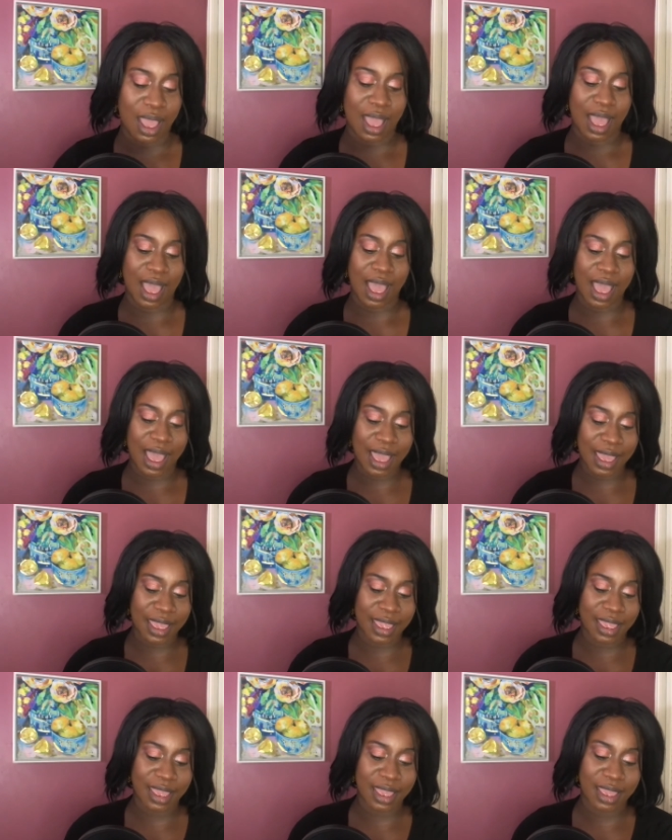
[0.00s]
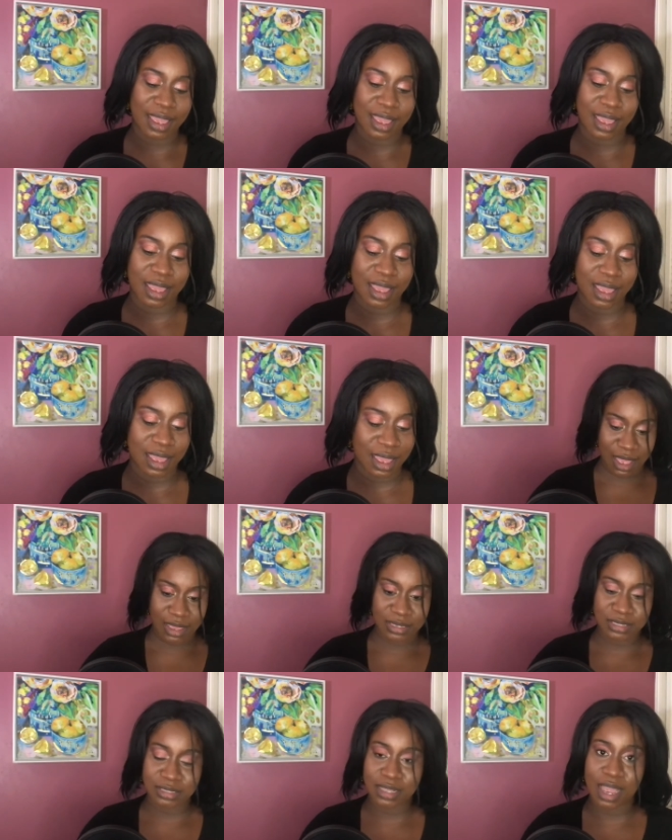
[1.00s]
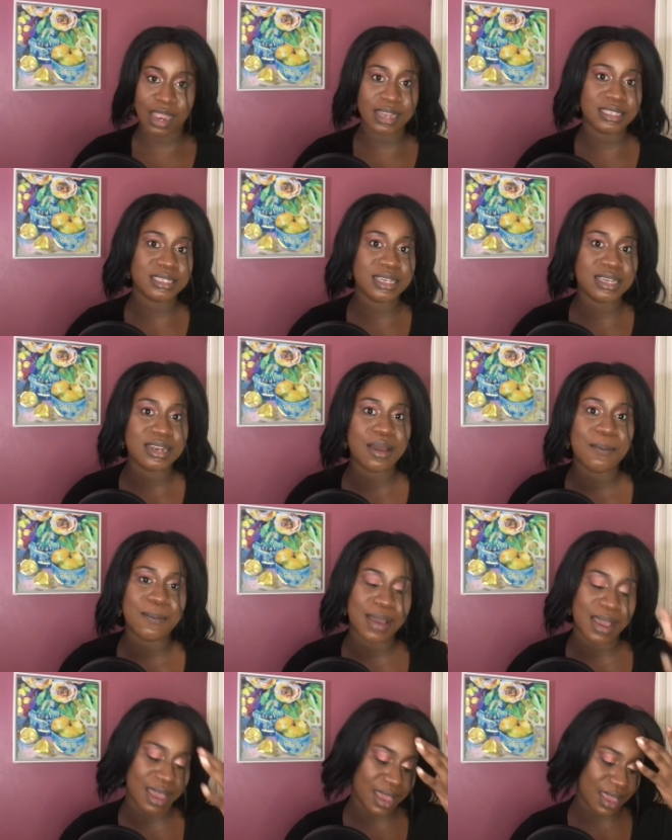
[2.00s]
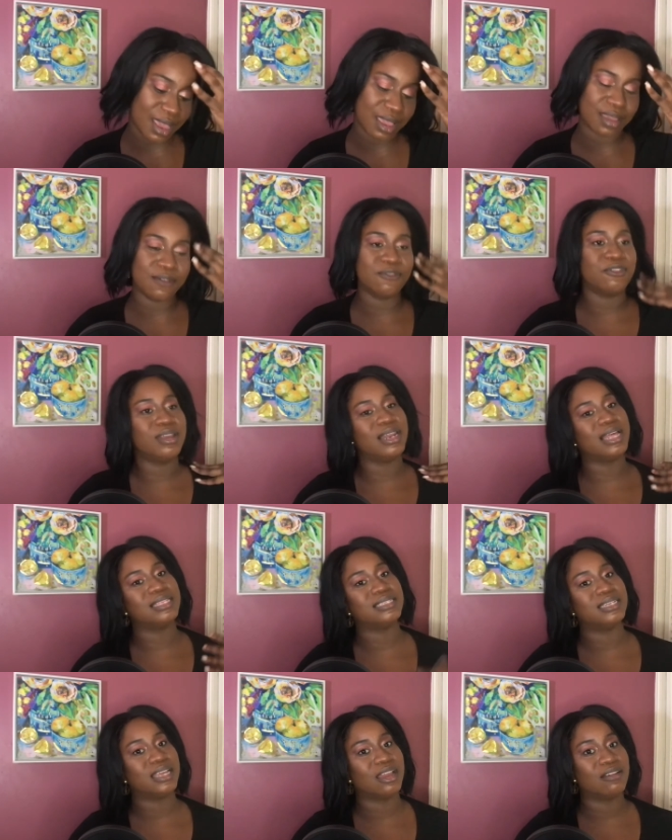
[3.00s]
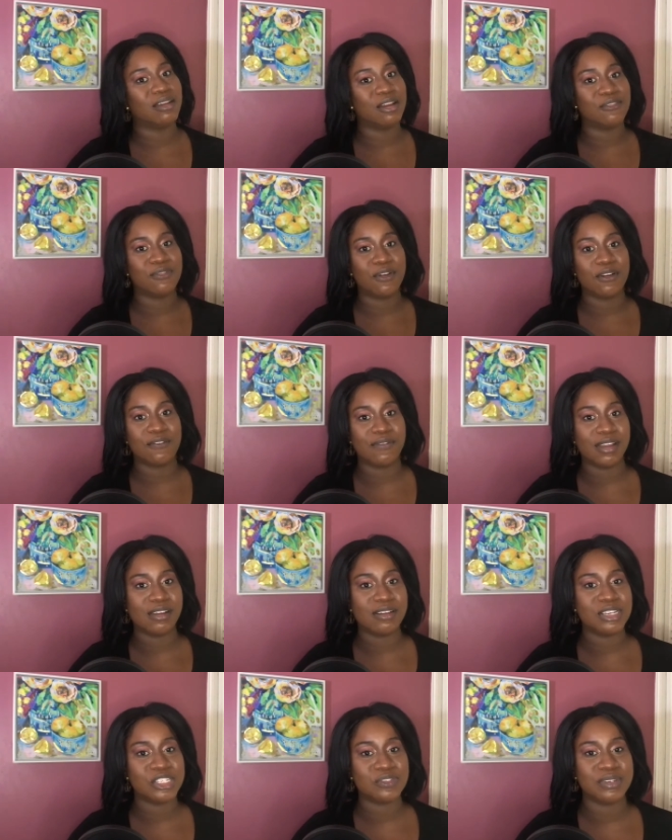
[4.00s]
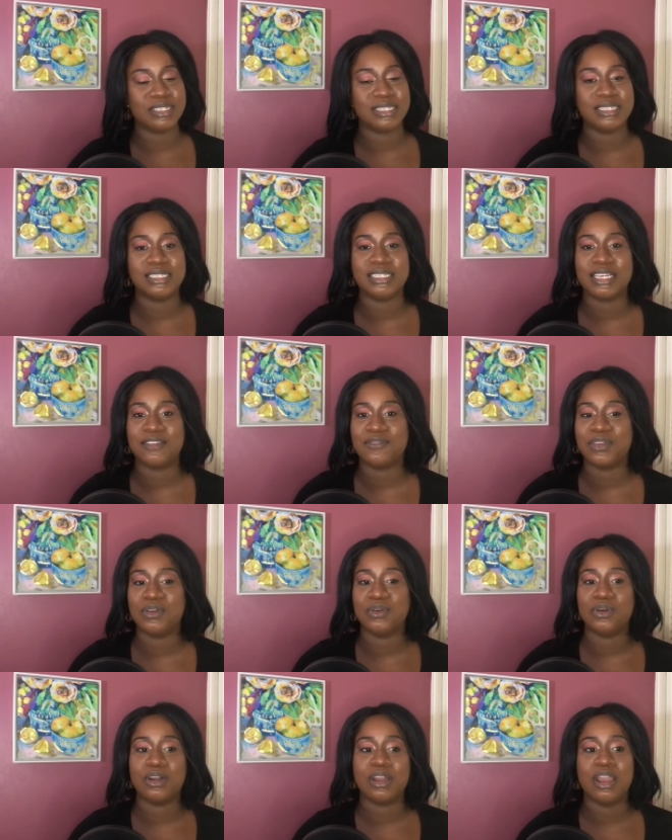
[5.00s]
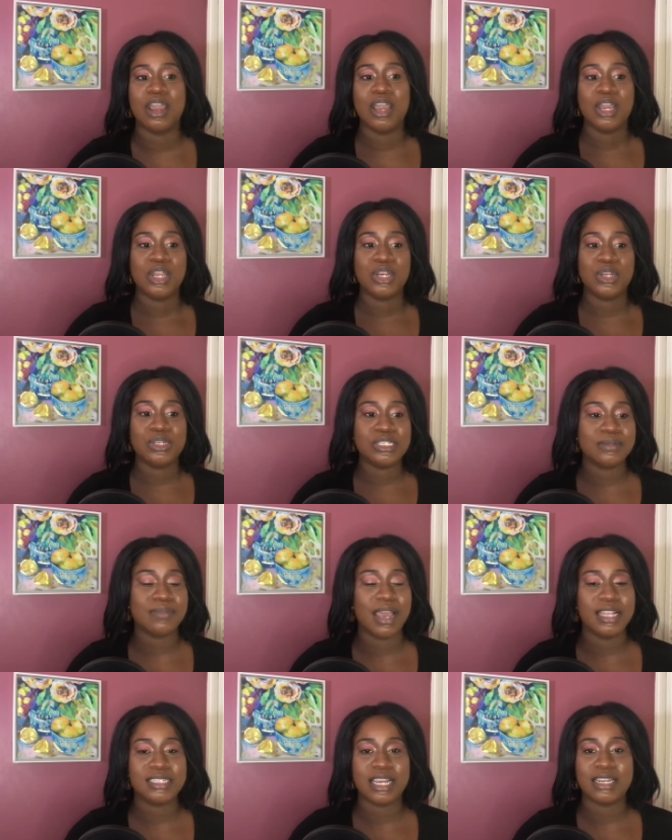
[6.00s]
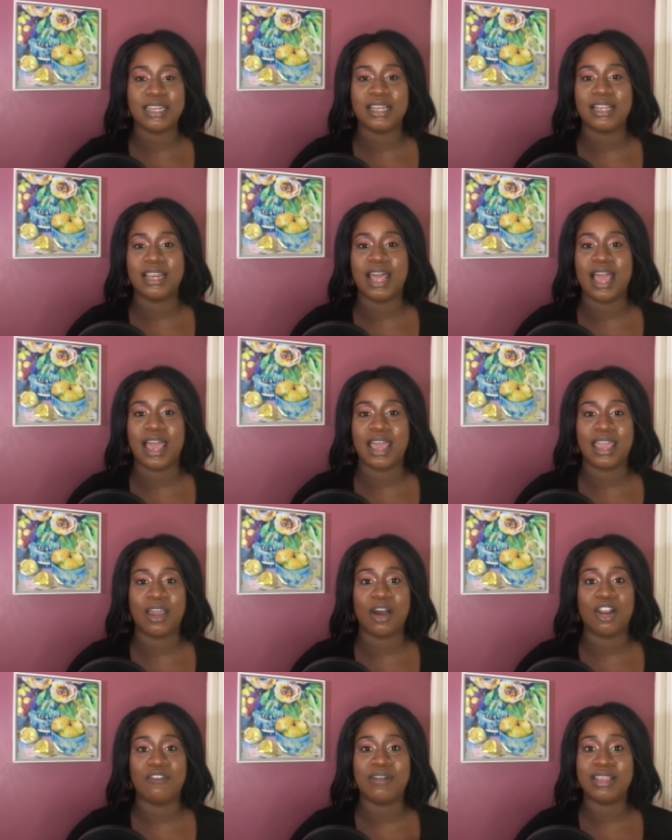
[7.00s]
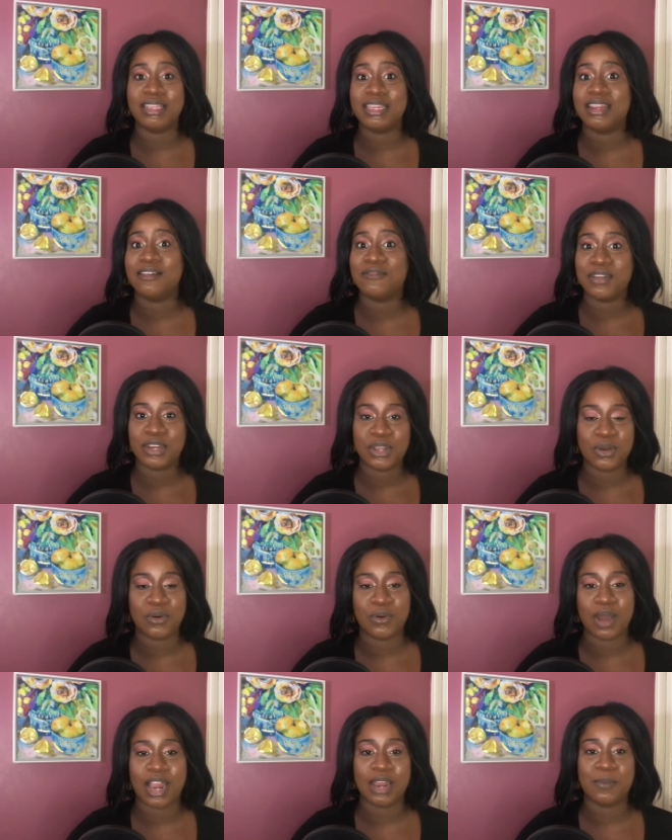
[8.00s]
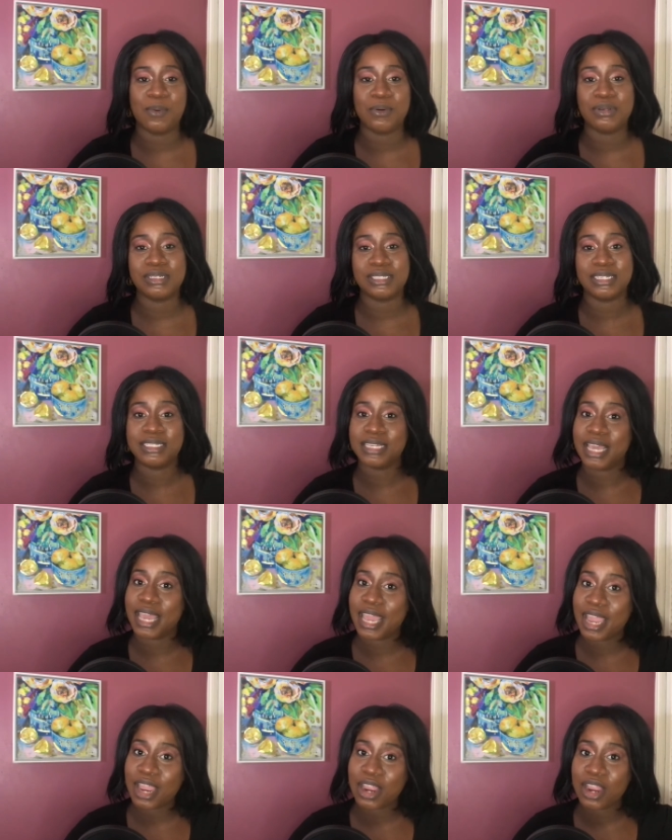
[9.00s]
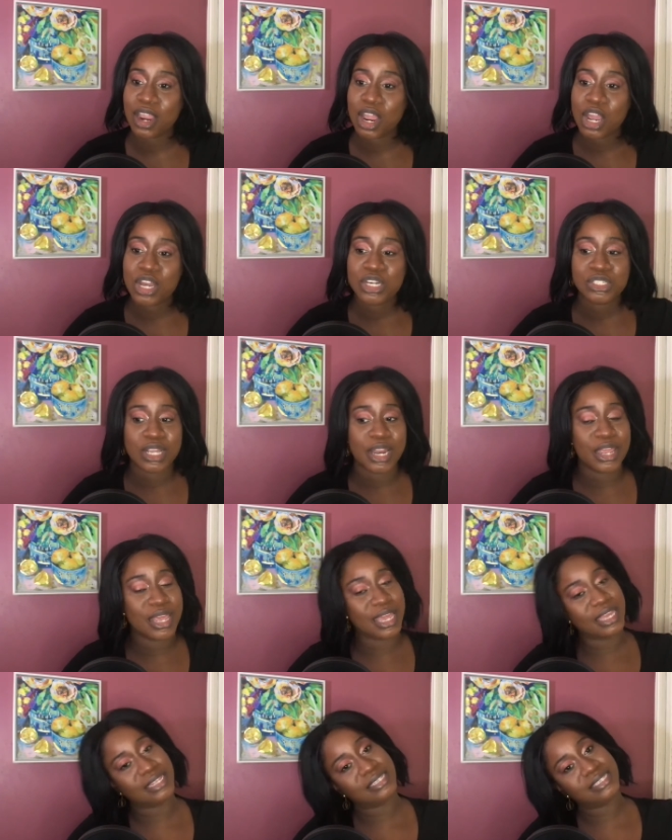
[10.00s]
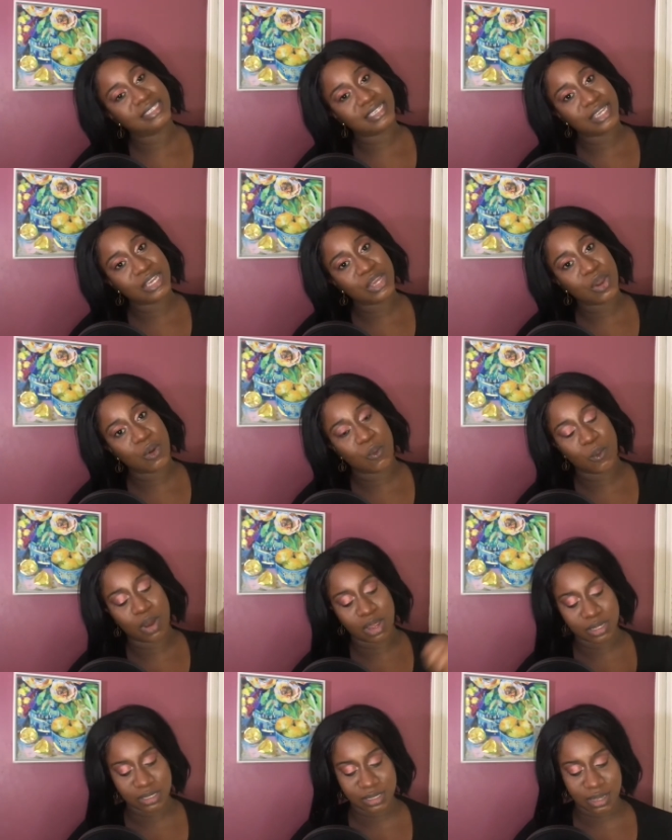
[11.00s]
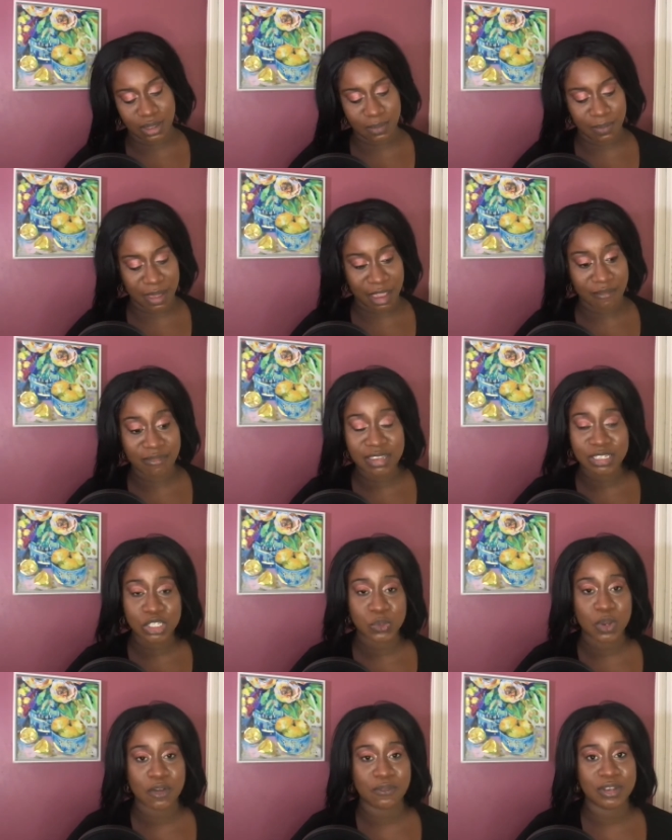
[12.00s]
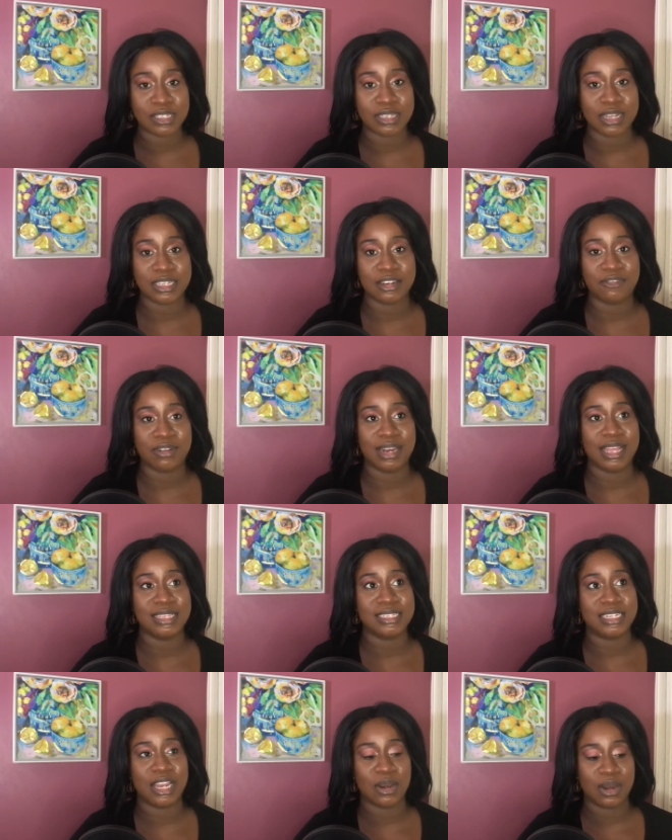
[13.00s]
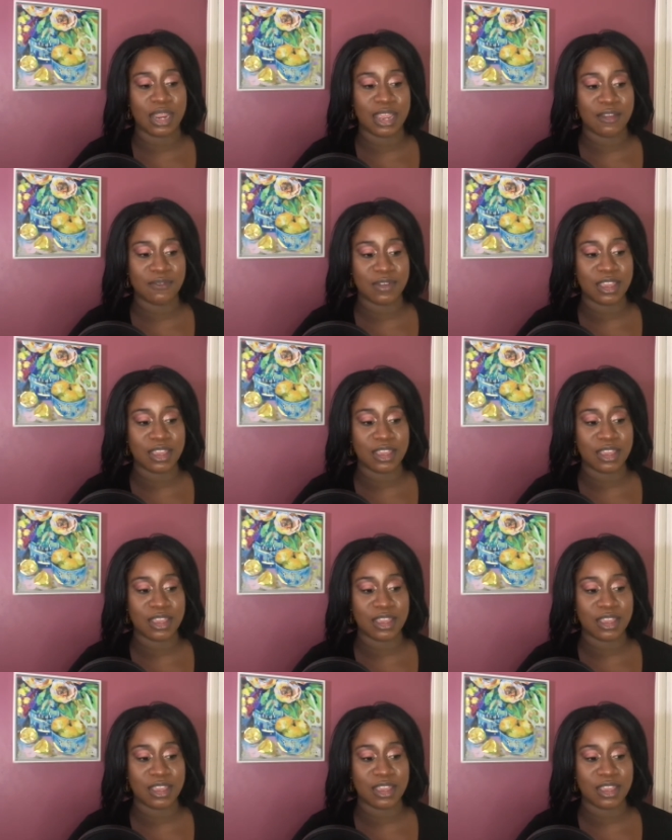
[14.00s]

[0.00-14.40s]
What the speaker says: I started my freelancing career for various reasons. If you're new to my channel, I already did a video. I'll post it here so that you can see what my reasons were for starting freelancing, and if